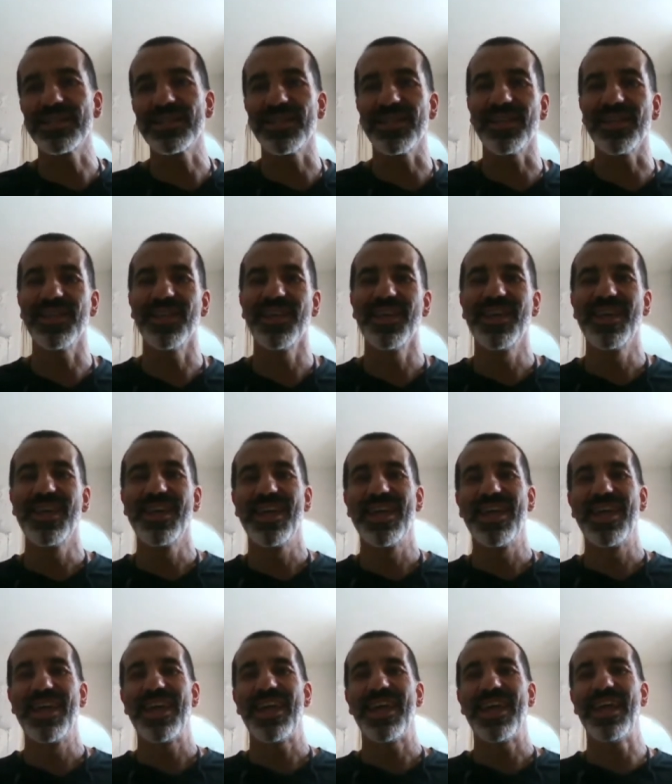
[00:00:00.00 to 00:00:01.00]
say,
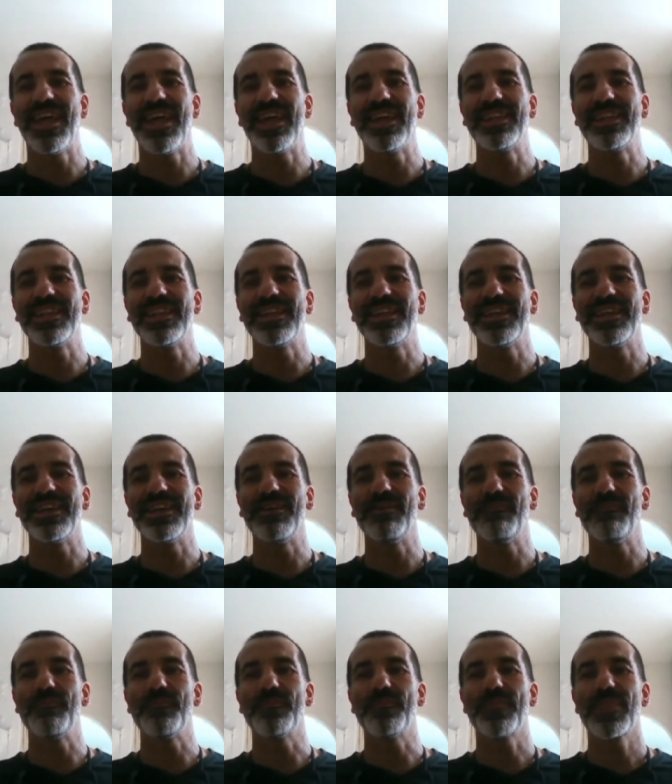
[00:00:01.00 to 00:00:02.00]
and.
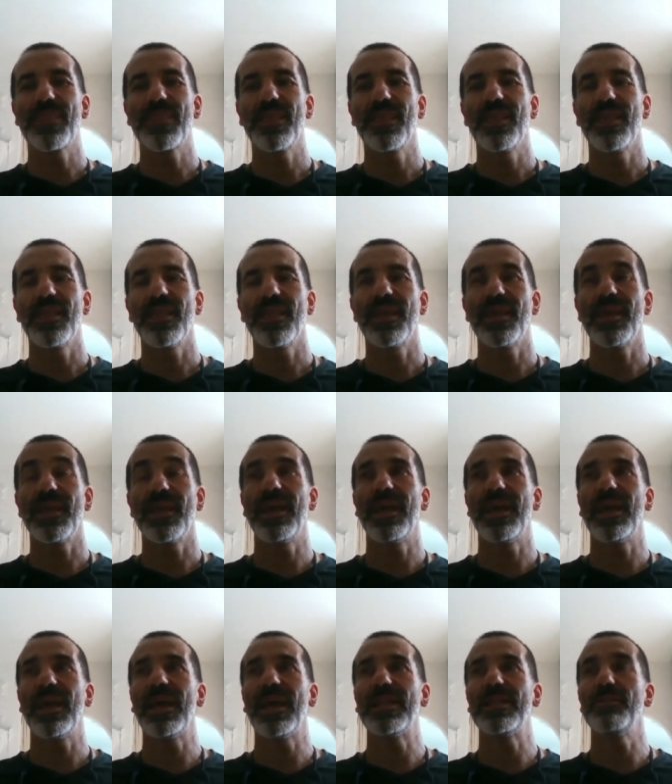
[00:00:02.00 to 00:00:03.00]
Um,
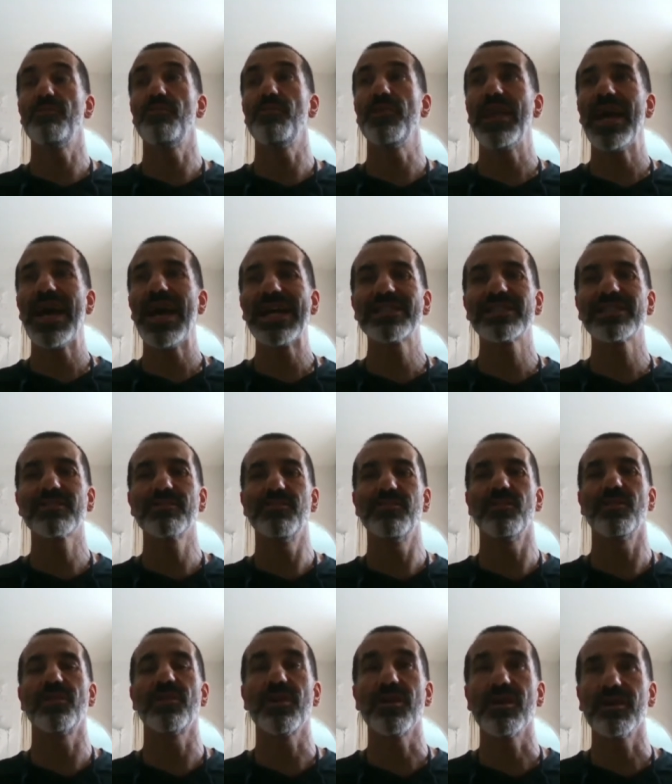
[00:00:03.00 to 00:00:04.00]
and if we ask
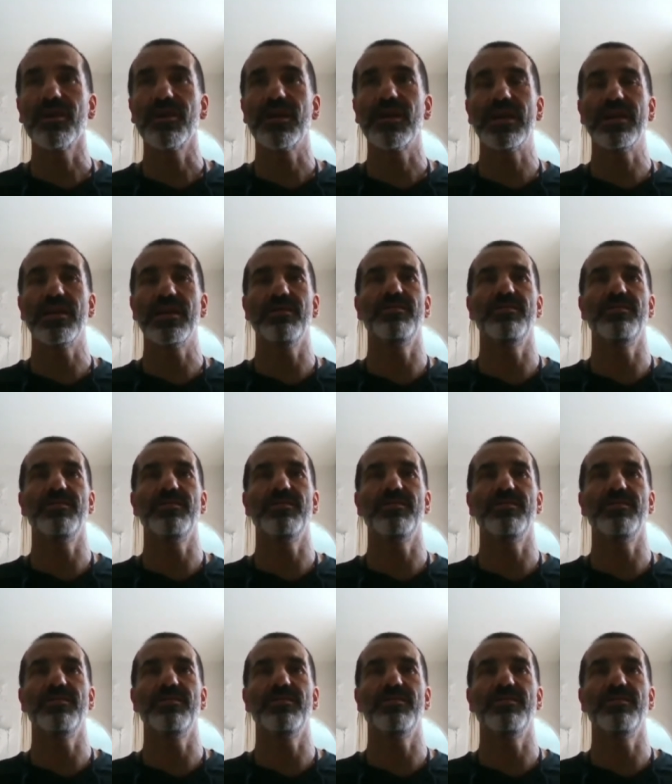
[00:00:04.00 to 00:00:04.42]
for, and